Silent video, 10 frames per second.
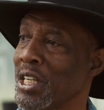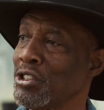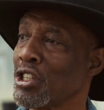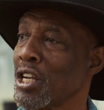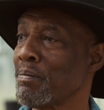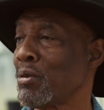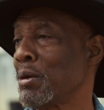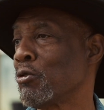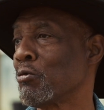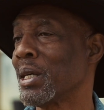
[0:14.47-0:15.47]
to educate
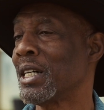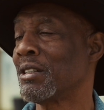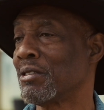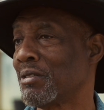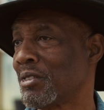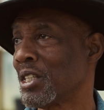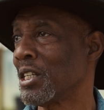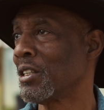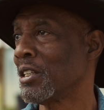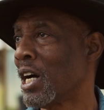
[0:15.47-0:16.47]
people about
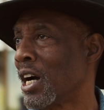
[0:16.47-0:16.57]
the